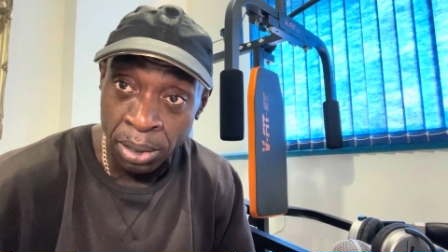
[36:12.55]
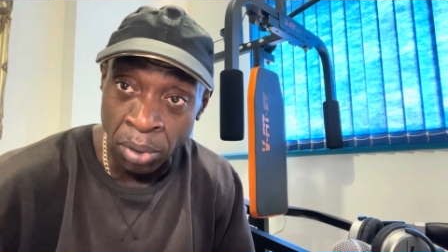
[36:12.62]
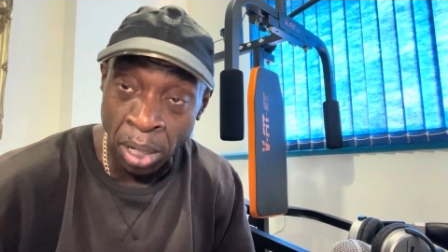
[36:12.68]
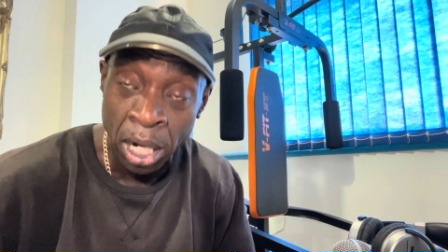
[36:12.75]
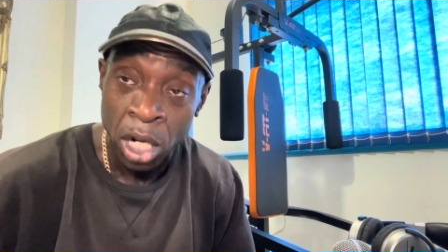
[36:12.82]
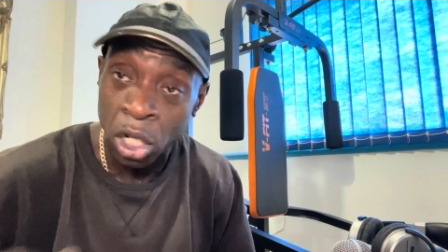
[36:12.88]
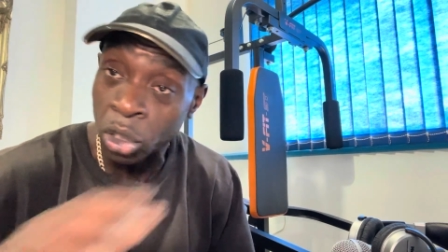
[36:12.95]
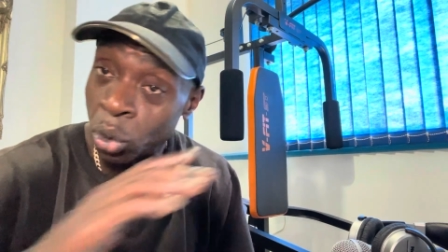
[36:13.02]
right,
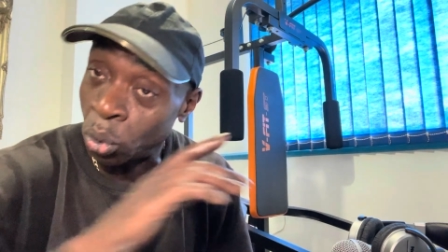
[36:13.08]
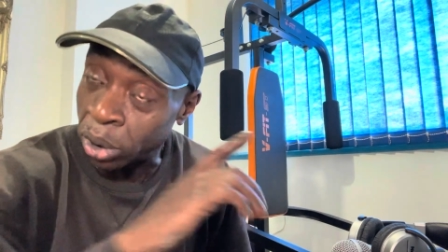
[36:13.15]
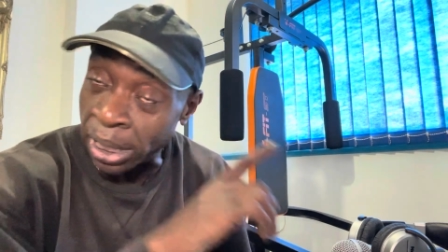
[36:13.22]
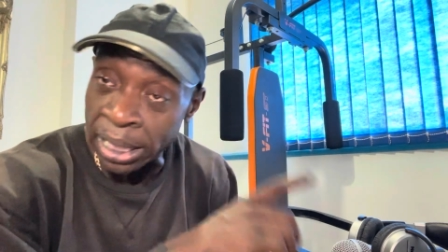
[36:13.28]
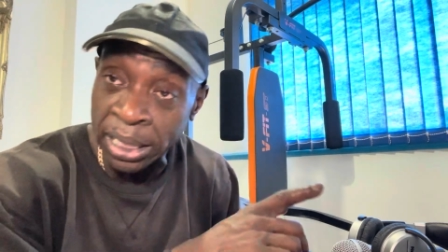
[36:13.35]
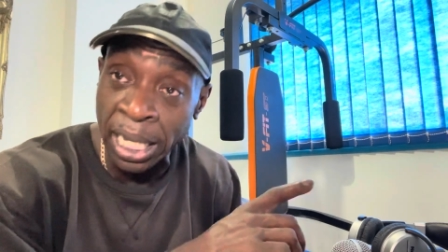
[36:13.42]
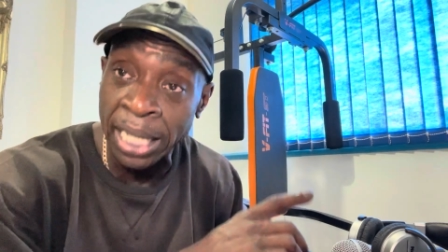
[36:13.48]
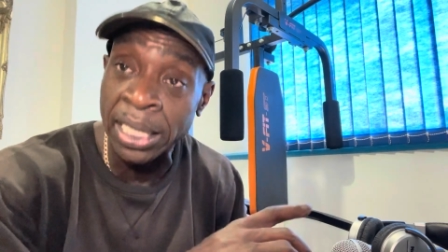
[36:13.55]
because all
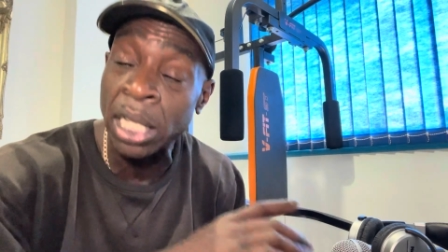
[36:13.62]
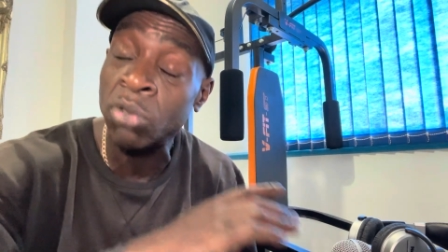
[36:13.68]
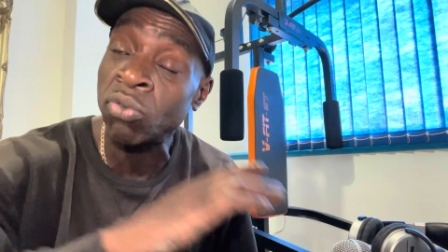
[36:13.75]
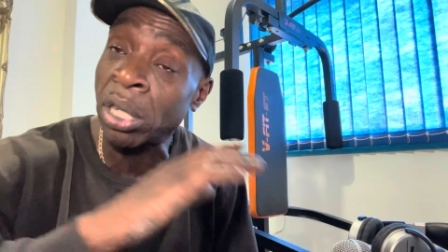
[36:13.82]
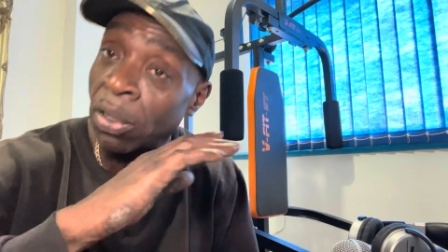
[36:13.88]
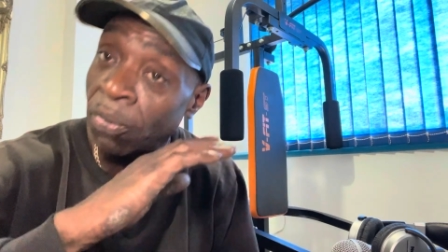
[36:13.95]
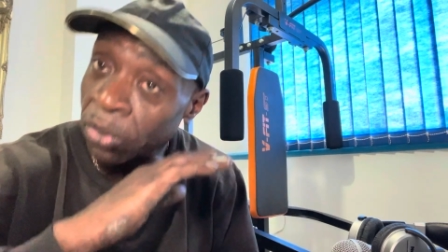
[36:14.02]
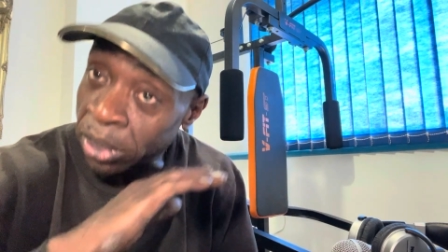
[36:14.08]
these guys, they
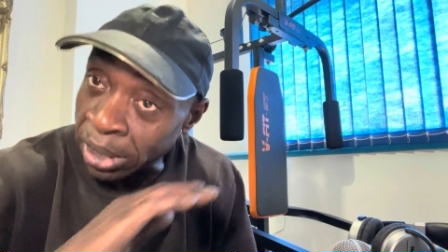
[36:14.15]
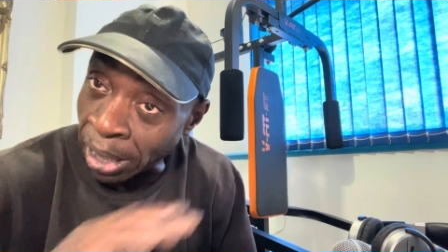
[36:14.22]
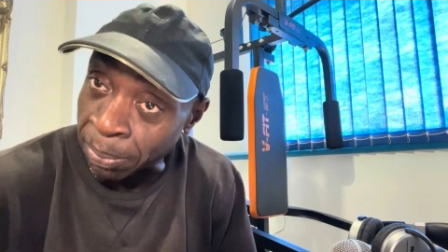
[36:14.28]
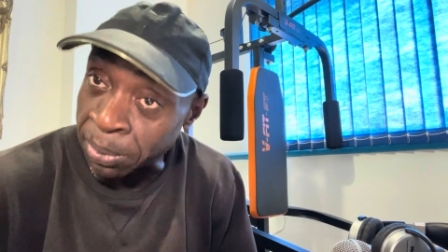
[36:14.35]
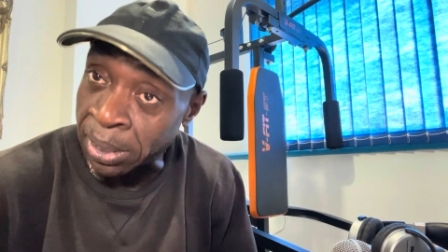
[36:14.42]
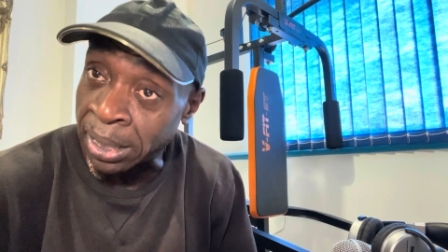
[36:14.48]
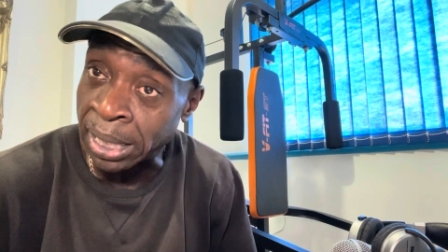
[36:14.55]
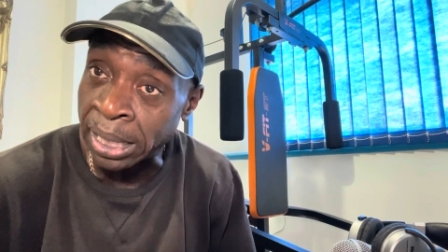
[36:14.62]
run off
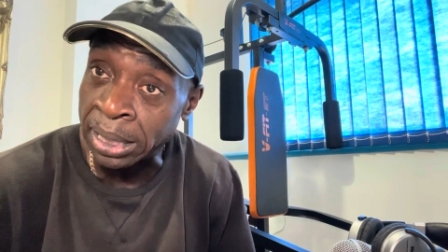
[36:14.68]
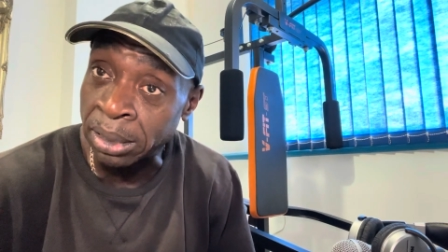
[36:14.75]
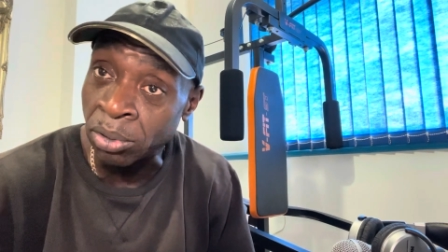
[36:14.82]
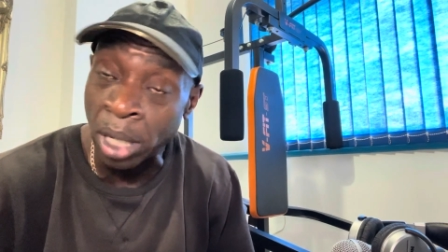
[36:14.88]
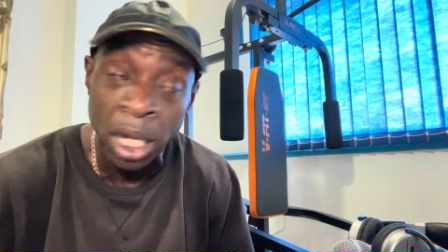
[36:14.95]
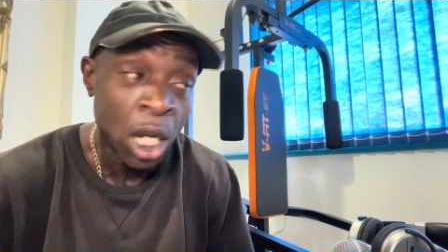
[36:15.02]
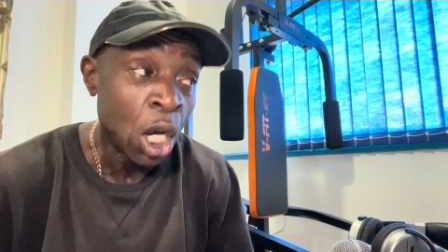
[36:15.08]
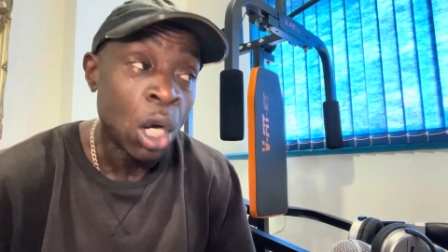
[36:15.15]
subsidies,
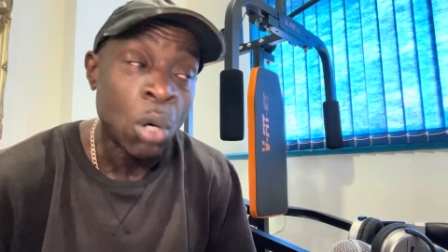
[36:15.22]
right?